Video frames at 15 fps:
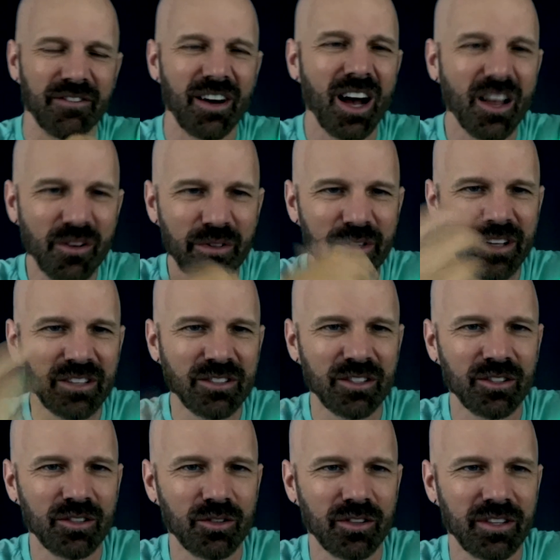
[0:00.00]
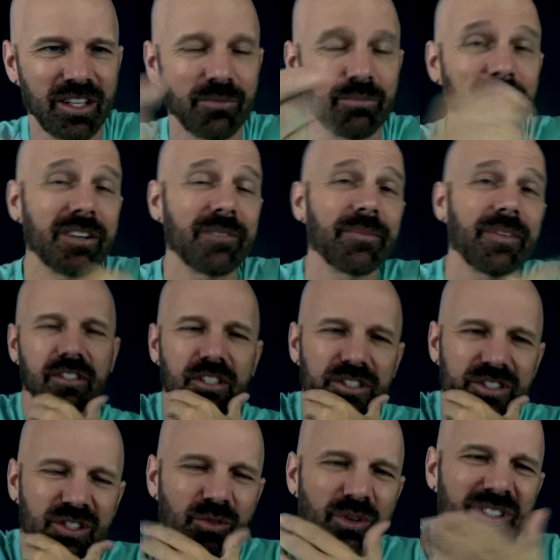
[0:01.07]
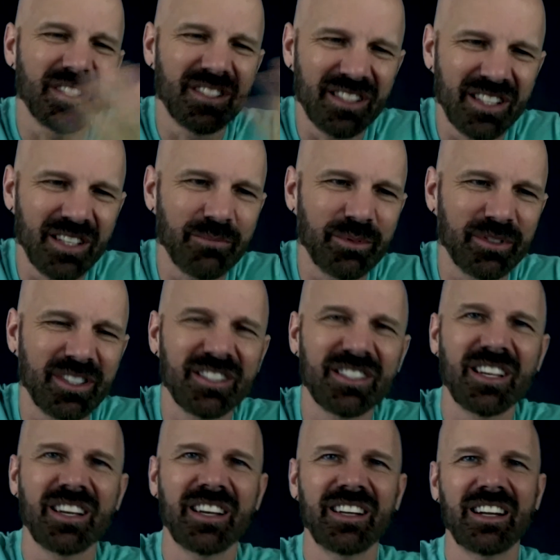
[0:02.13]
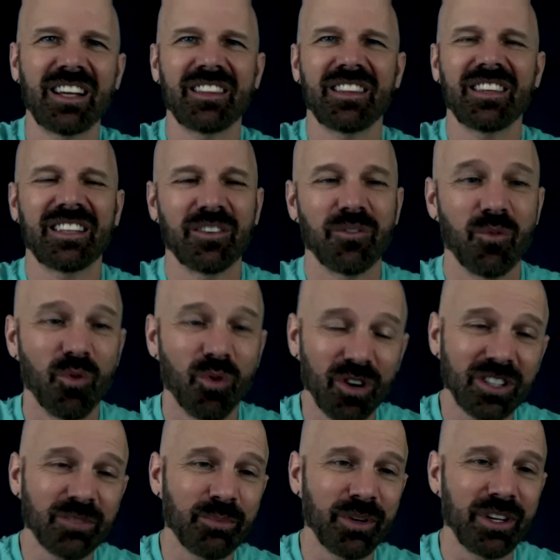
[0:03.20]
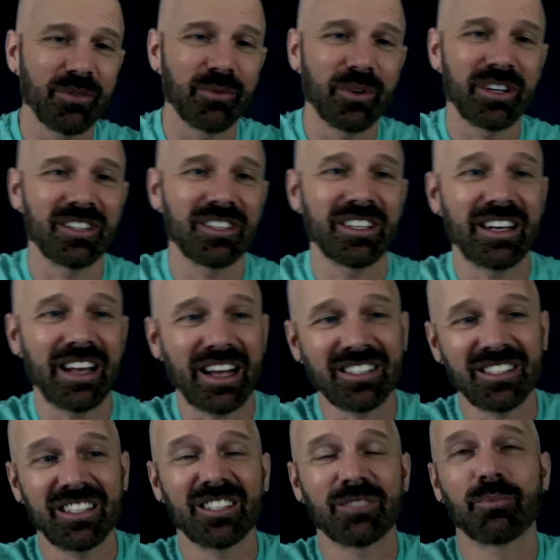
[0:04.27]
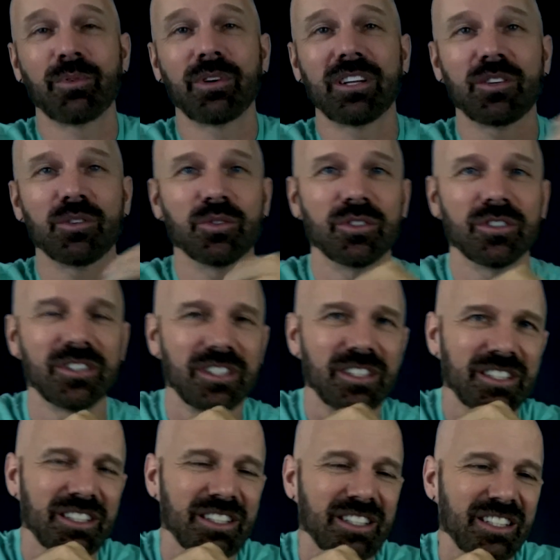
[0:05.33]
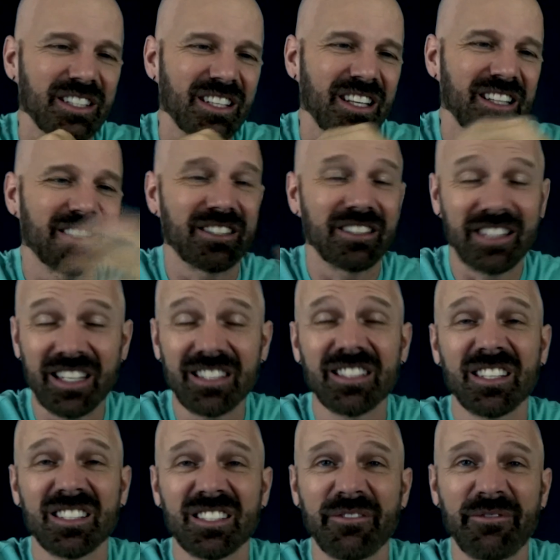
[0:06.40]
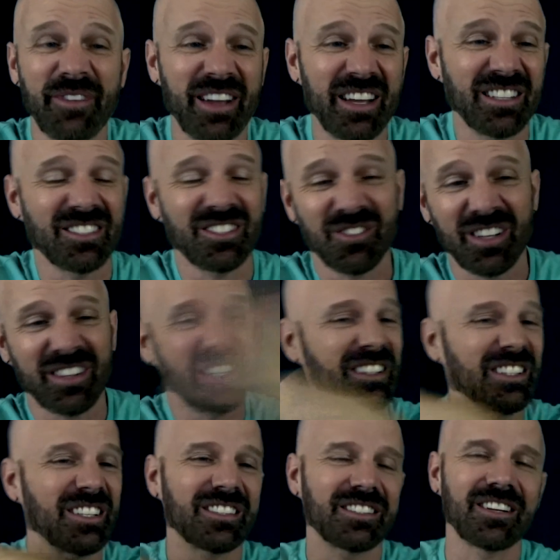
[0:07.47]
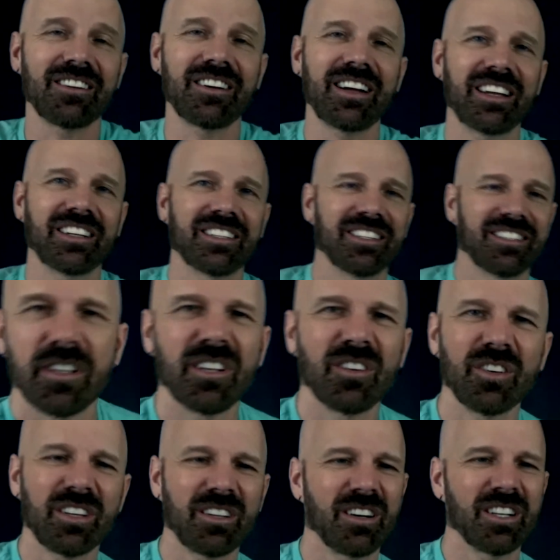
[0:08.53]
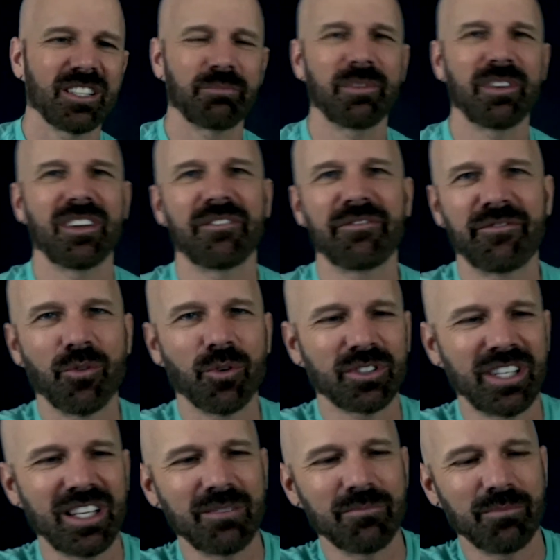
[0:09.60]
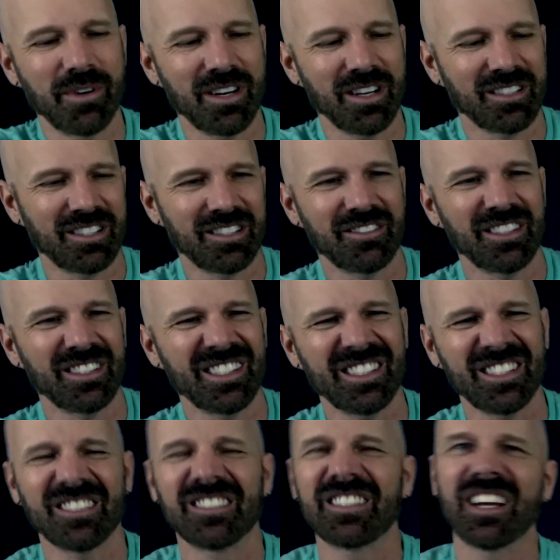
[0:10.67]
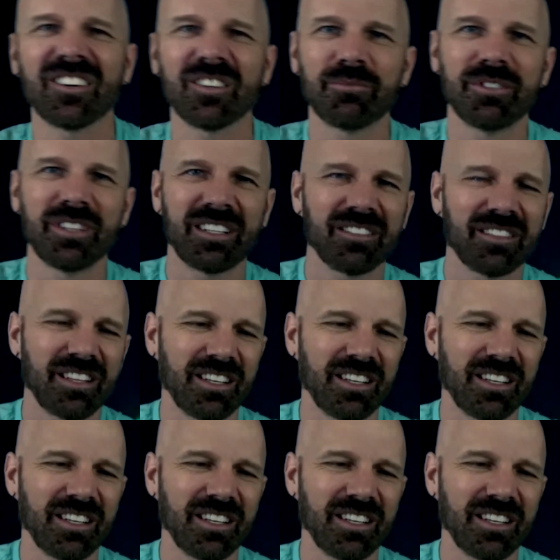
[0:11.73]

other things you could do in there, but so it's a simple design. I think it works pretty well. It actually is pretty cool. It's decent as a fan, so I think that it's all right. It only cost me 14 bucks. It isn't terrible, I don't